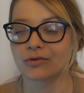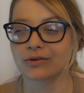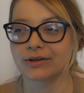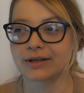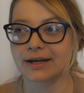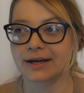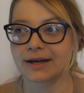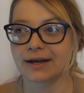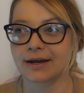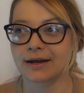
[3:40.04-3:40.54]

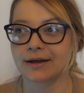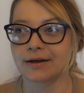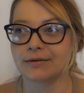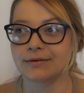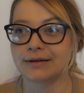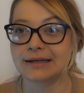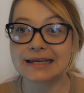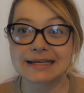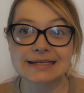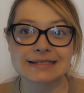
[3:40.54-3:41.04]
the
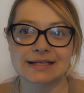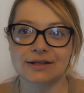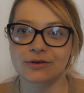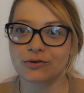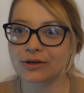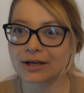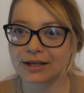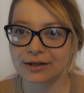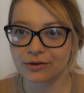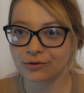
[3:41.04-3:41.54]
knees, then
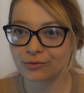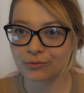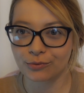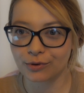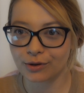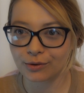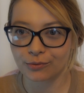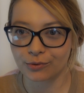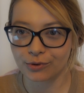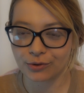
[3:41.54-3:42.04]
you
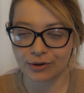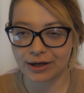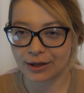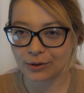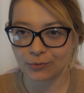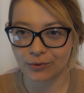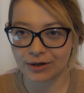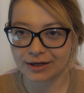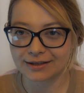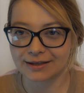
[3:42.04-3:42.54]

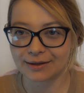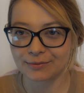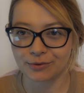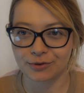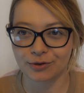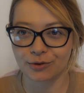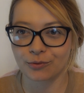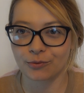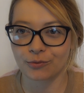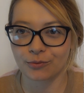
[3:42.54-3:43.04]
can wear them,
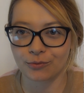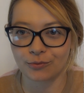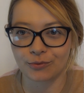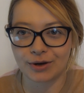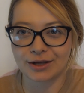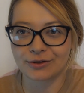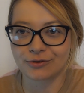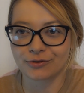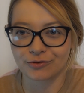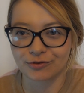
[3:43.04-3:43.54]
you know.
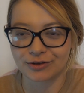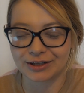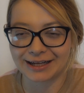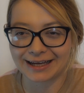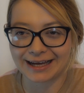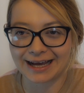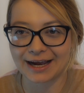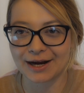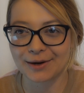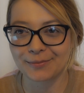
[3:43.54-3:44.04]
I don't really
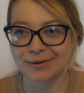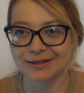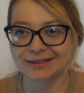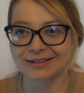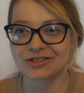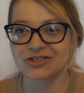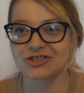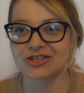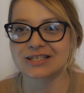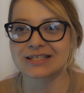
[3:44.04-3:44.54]
care, but
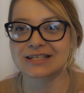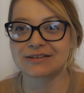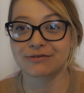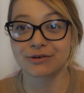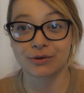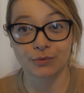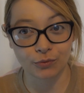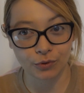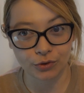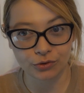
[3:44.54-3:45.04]
it's just,
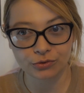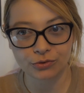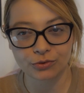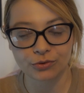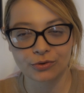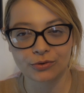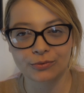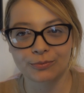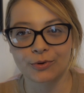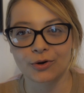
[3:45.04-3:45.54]
if you want to
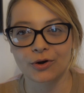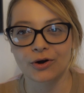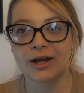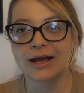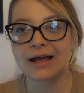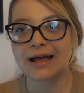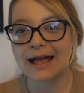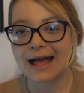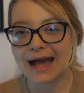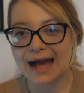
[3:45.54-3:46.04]
look more
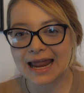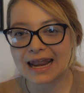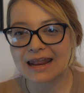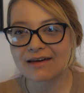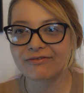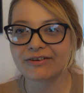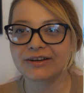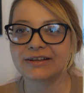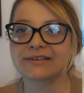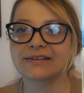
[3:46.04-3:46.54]

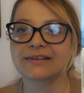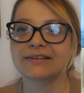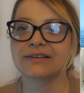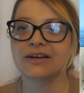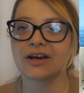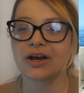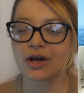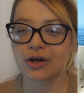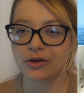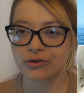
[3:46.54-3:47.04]
elevated,
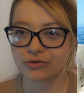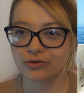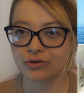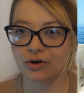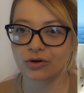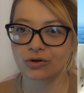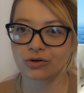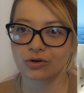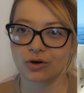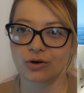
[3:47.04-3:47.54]

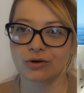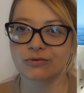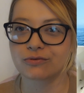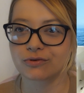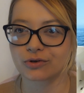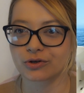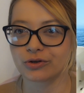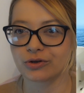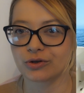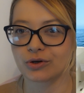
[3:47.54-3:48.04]
don't go
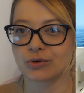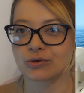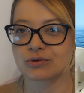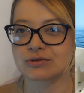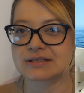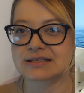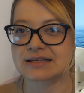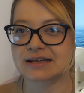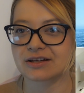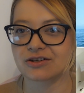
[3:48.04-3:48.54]
for
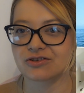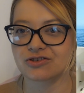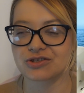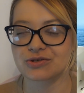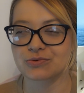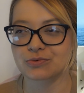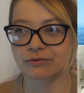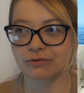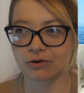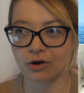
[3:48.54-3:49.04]
those
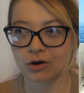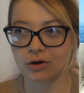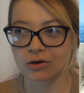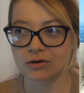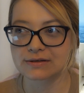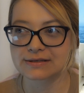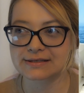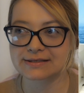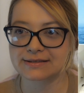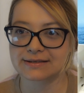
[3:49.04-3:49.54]
jeans with
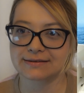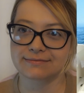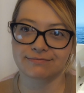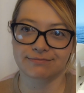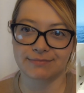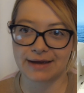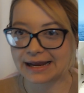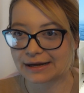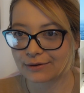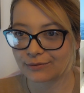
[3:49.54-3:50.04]
holes
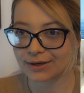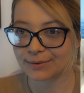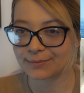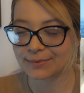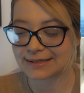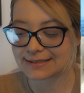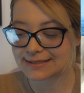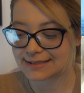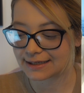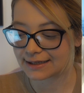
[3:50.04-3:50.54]
anywhere
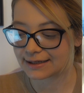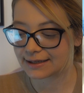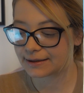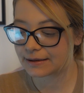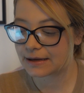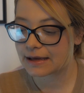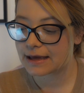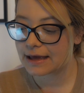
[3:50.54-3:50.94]
basically.